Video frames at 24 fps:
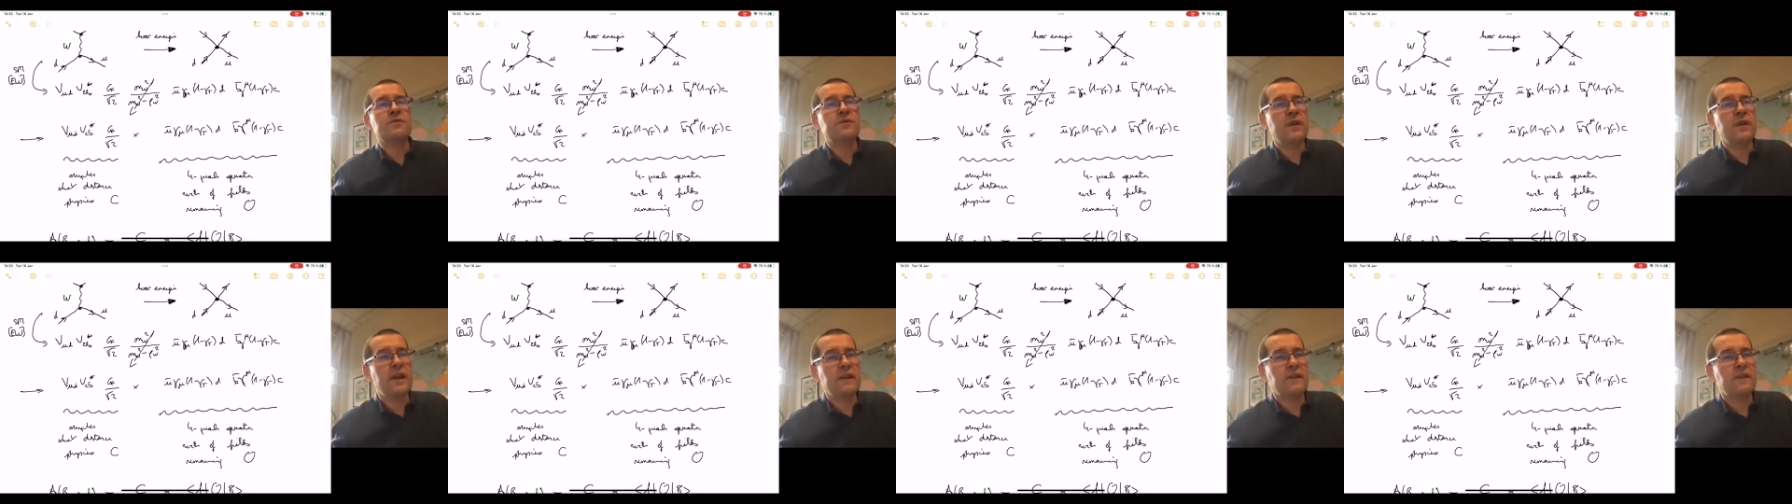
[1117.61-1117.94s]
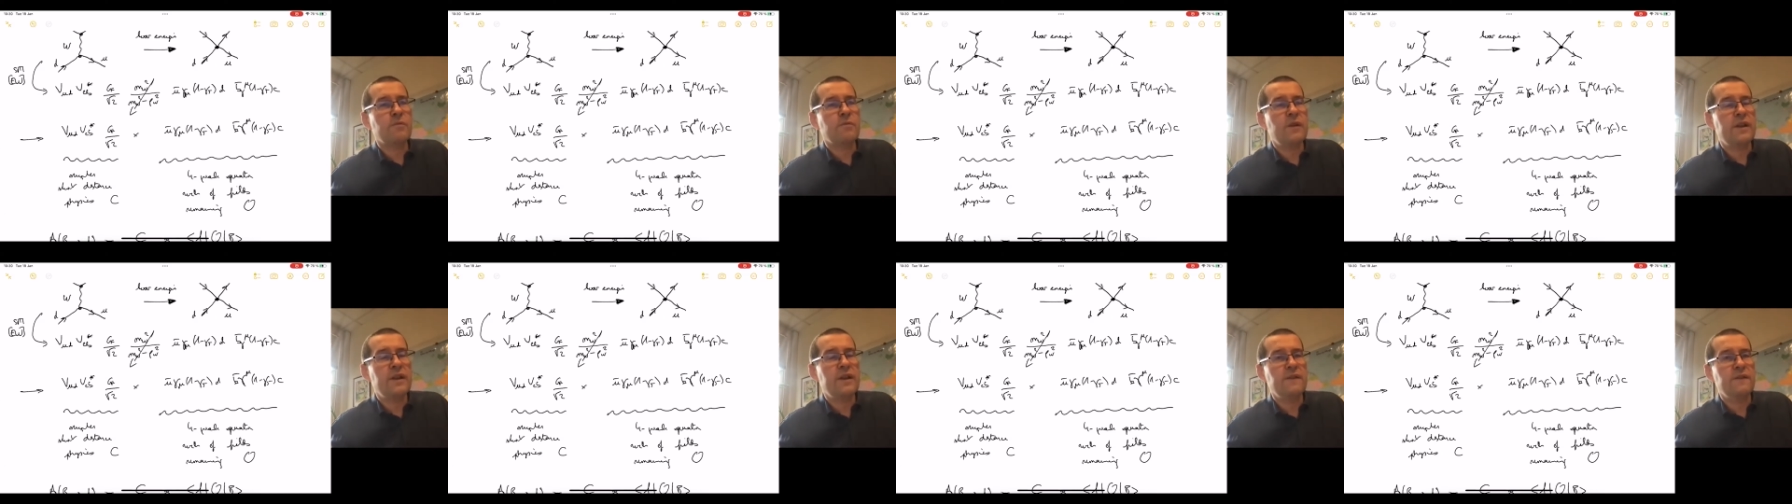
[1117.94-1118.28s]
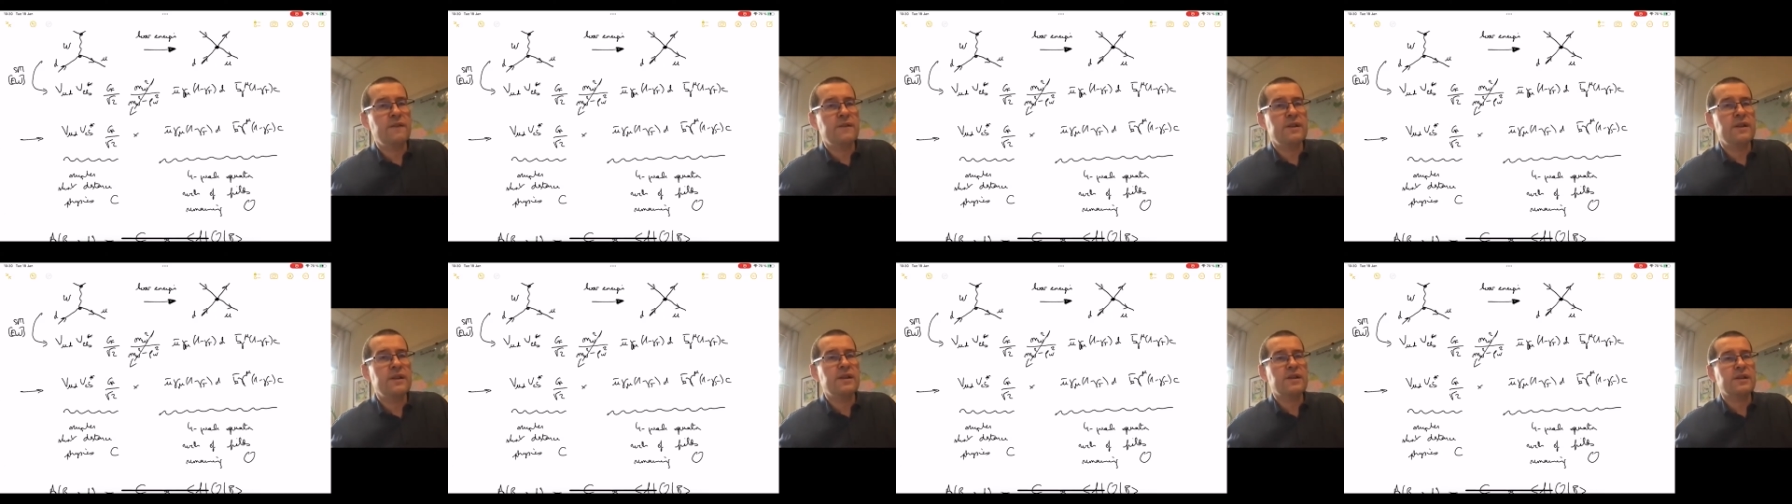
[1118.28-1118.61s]
explain the
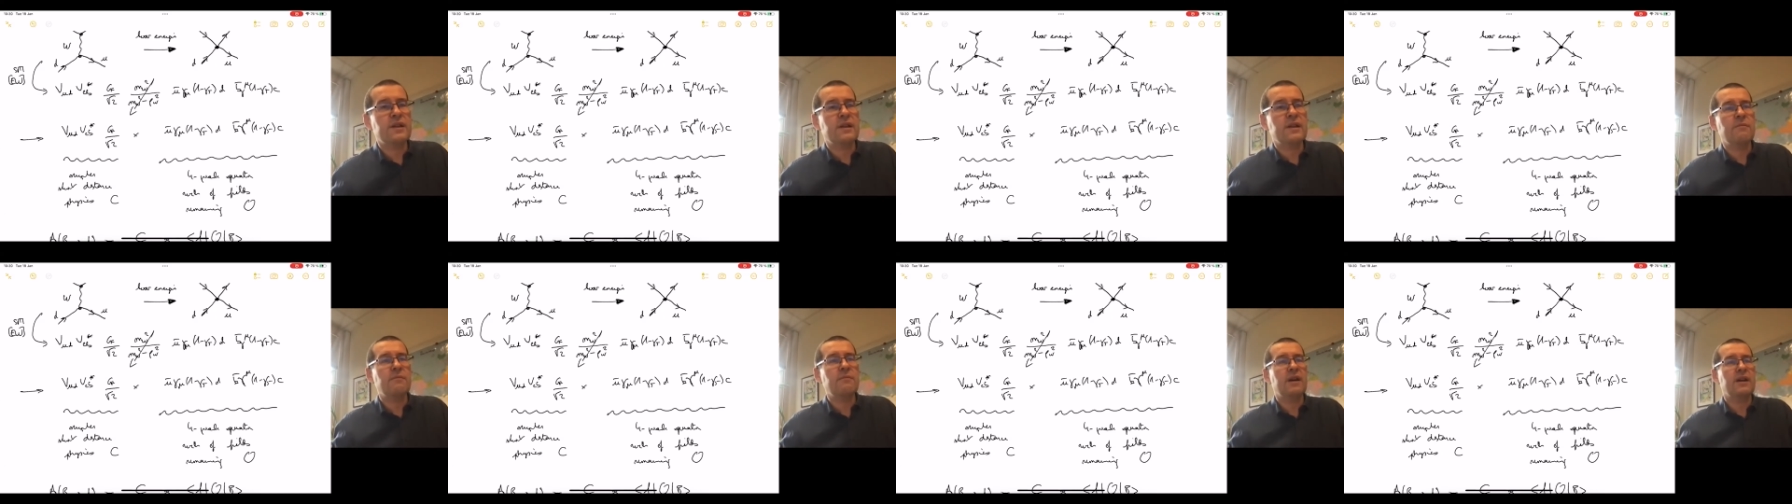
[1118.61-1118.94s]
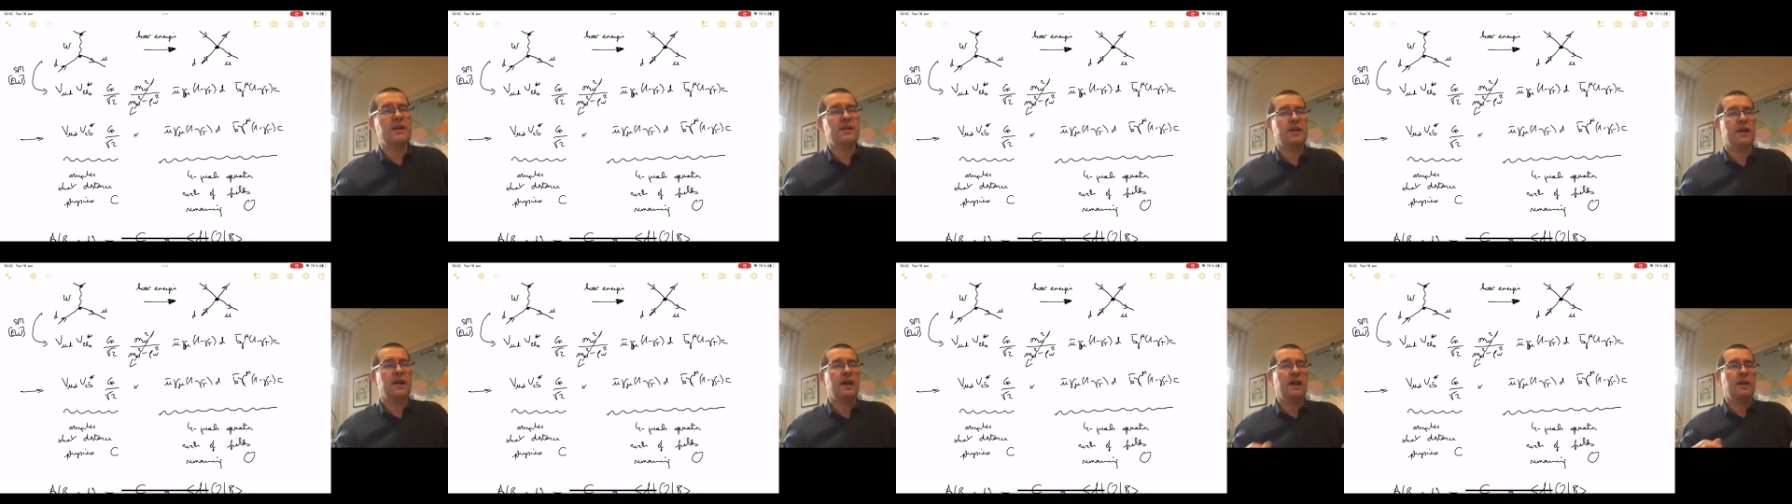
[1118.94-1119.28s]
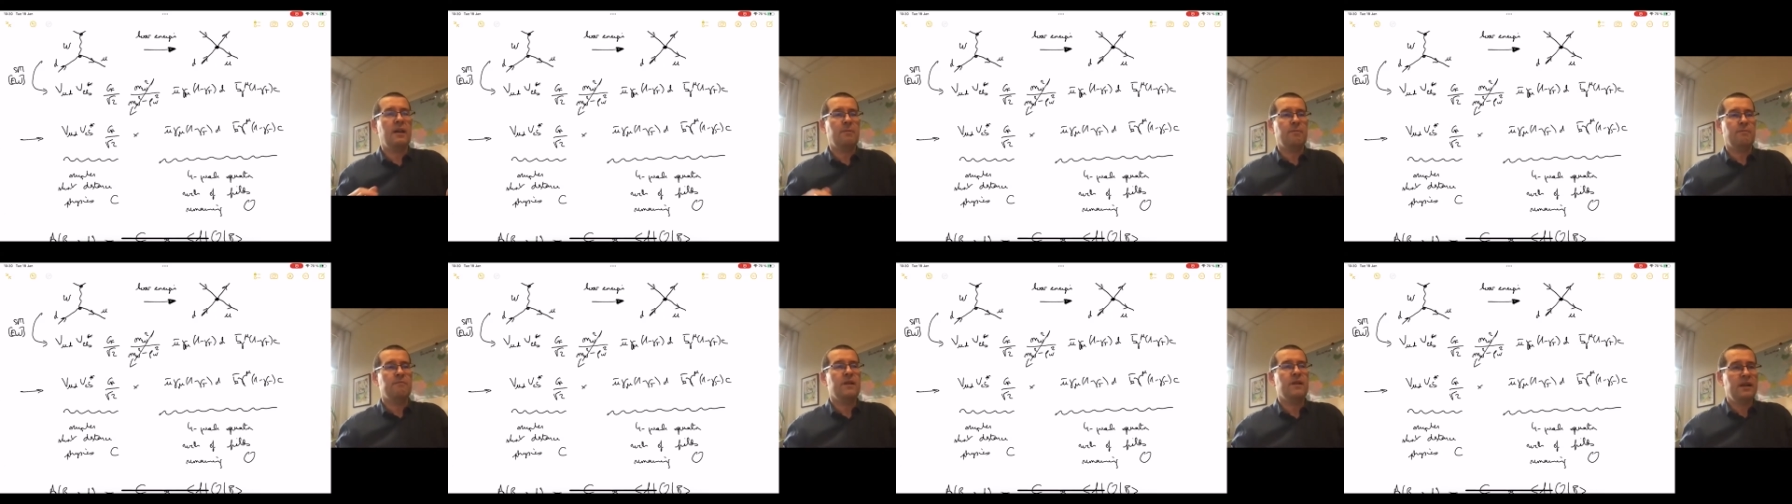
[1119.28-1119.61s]
data might
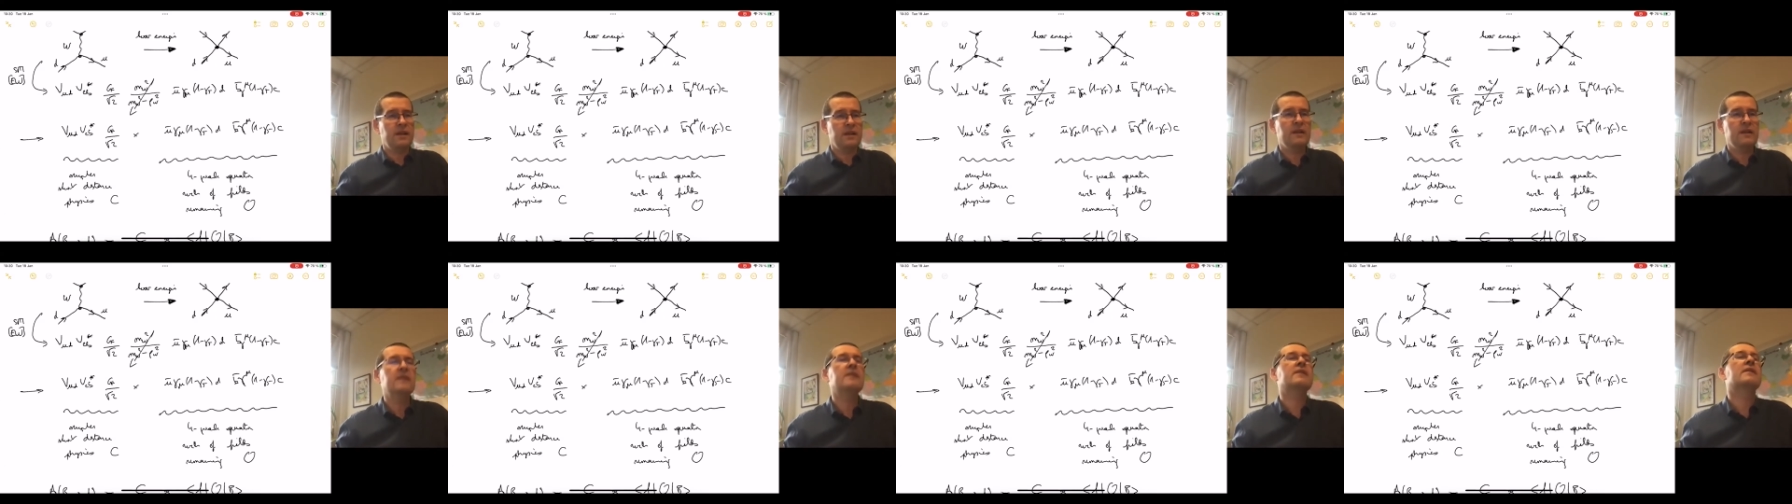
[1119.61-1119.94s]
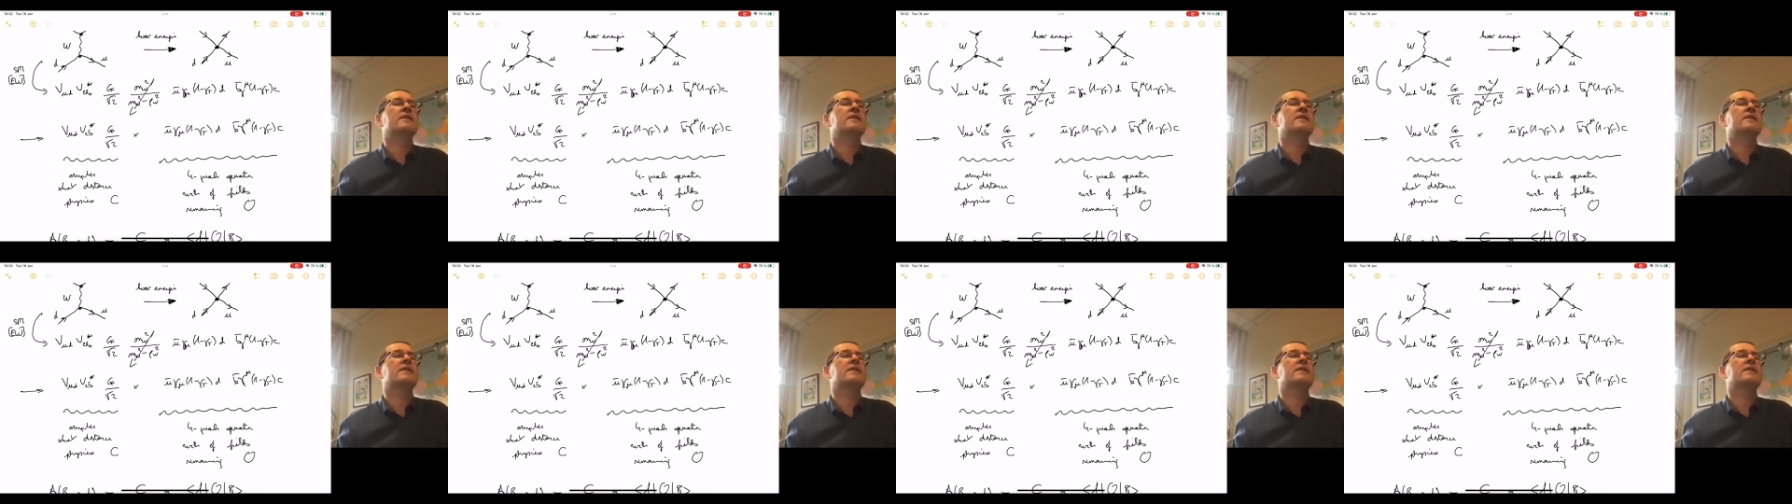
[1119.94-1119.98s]
help me